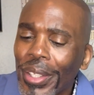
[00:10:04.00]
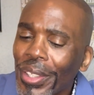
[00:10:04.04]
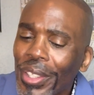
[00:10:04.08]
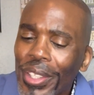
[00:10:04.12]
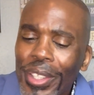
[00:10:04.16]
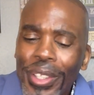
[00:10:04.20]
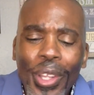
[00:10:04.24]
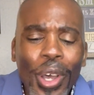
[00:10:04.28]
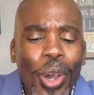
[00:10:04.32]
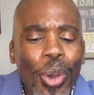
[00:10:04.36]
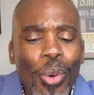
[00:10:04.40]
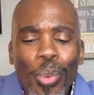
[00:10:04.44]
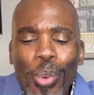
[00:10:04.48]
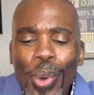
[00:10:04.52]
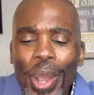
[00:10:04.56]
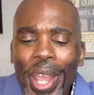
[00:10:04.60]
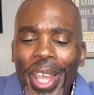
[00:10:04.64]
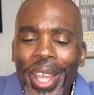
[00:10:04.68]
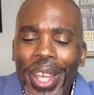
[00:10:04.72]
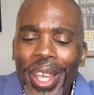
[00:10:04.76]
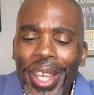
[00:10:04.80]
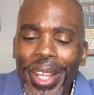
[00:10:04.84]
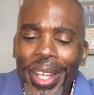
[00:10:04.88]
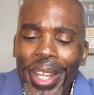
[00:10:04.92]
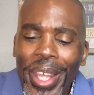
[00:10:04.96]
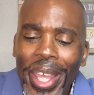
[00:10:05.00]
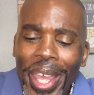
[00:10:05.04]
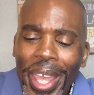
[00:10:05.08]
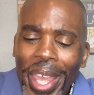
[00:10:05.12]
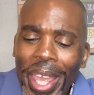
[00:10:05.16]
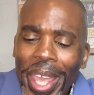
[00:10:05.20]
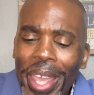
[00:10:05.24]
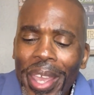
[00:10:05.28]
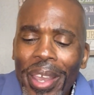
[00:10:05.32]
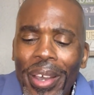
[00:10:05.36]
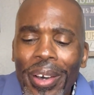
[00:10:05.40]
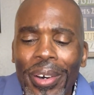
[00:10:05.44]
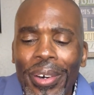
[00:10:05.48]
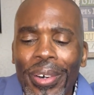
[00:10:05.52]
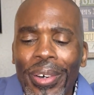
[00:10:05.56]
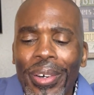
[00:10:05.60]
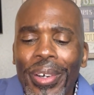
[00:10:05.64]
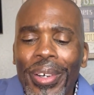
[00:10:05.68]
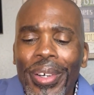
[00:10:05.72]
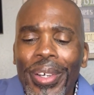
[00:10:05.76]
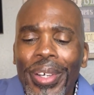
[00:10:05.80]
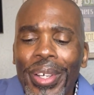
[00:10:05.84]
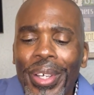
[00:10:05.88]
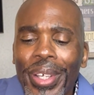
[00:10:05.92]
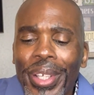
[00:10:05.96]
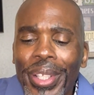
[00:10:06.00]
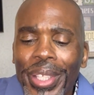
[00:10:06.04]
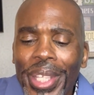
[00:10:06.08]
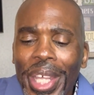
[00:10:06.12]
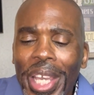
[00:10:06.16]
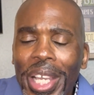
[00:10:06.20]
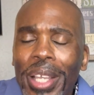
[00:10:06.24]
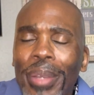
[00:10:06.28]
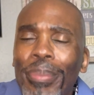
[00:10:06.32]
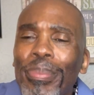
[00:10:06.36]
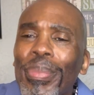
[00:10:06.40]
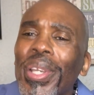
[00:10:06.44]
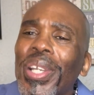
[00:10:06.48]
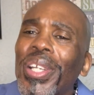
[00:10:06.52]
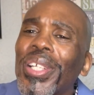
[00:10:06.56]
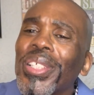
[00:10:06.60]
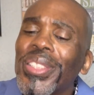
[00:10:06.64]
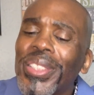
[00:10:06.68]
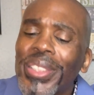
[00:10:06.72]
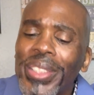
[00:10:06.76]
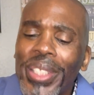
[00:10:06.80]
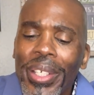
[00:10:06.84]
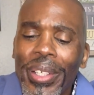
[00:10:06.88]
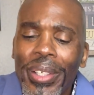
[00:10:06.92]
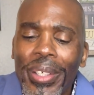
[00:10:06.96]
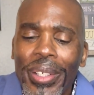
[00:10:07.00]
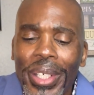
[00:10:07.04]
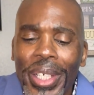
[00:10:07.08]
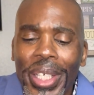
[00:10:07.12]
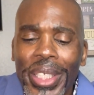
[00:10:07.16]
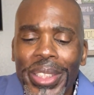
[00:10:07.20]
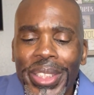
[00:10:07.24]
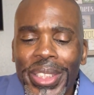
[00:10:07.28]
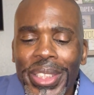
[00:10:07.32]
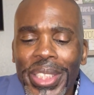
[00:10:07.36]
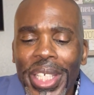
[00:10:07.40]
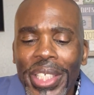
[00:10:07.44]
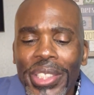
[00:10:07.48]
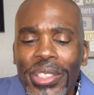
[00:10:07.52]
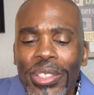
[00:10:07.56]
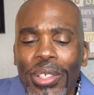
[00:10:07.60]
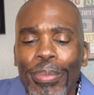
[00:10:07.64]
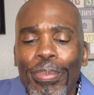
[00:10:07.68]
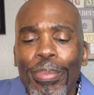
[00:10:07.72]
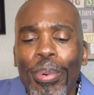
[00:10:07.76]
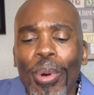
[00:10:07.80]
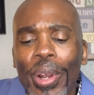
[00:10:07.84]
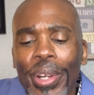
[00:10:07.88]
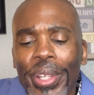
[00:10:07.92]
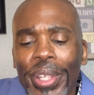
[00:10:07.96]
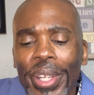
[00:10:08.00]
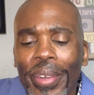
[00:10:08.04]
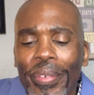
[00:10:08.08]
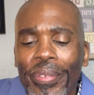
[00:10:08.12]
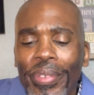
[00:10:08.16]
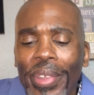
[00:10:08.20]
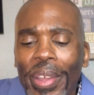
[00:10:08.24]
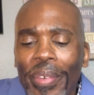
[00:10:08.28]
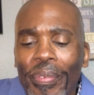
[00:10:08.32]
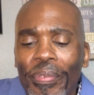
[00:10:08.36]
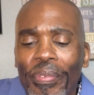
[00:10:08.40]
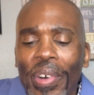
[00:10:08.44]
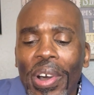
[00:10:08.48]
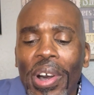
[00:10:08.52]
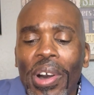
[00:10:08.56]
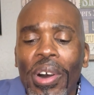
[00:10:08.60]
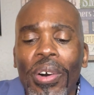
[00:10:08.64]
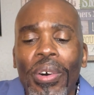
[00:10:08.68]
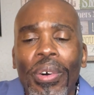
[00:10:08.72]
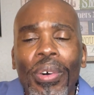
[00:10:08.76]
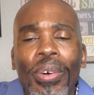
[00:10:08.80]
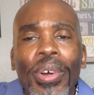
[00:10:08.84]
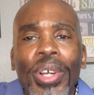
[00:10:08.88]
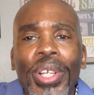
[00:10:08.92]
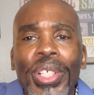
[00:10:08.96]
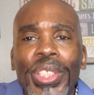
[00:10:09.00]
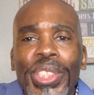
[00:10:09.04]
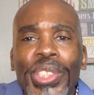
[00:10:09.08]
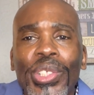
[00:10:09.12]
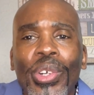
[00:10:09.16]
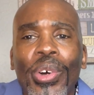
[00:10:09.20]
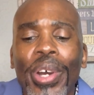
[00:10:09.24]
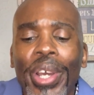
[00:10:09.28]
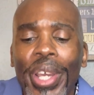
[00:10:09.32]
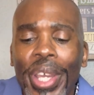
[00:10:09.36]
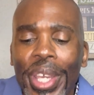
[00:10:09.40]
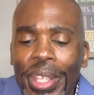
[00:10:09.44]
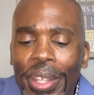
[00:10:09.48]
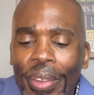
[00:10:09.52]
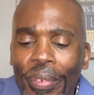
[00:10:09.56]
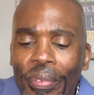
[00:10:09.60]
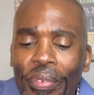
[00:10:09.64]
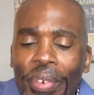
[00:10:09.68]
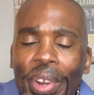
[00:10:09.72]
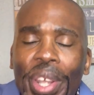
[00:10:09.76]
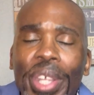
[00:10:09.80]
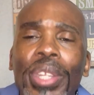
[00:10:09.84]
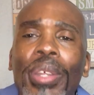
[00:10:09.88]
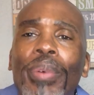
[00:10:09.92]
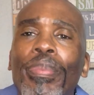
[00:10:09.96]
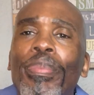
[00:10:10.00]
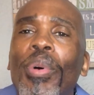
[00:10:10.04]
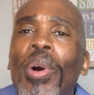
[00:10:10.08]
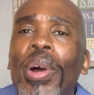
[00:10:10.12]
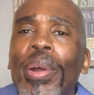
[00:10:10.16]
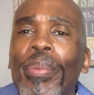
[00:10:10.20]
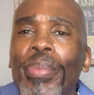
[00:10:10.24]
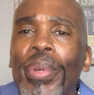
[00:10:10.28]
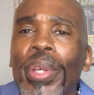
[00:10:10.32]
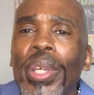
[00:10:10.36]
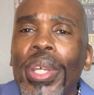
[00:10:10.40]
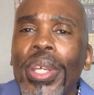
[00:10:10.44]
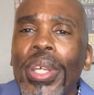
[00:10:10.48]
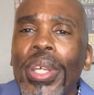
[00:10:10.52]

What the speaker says: No way in hell they can be considered a sexual partner if they fall short in the friend department.